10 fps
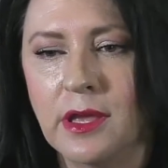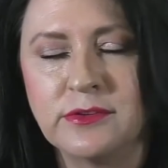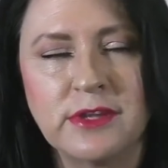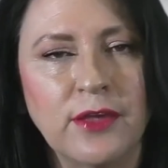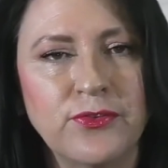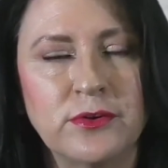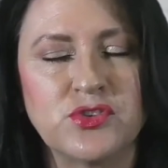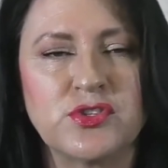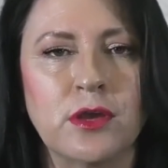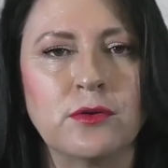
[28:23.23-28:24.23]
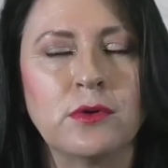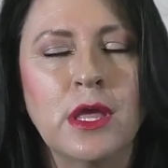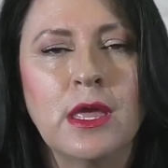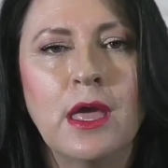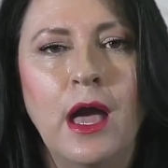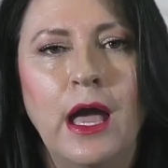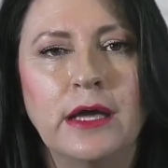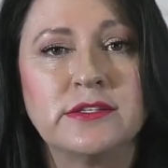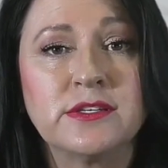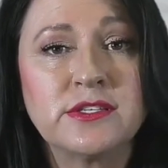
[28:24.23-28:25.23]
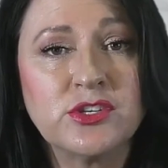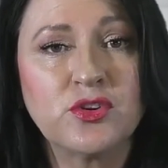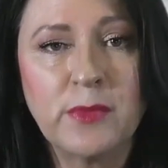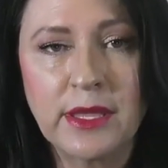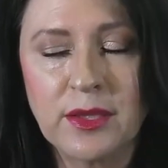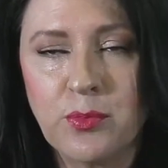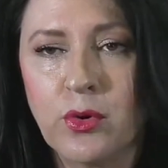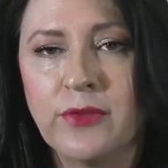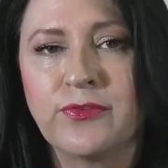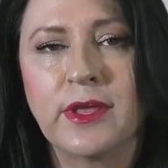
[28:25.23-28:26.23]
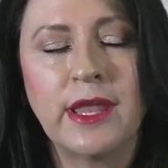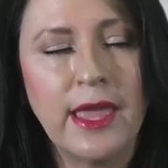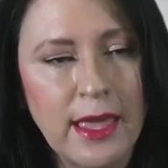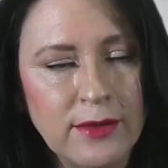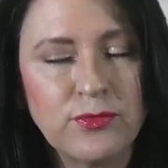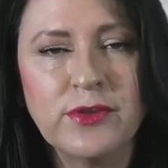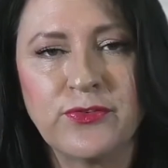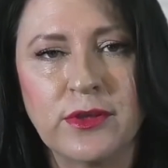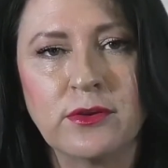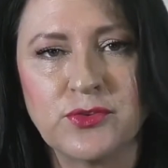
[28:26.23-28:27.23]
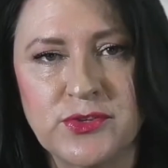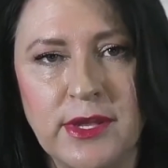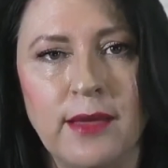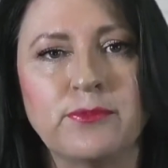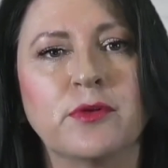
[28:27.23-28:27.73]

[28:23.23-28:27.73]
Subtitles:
dozen or so decision-making points at every single step.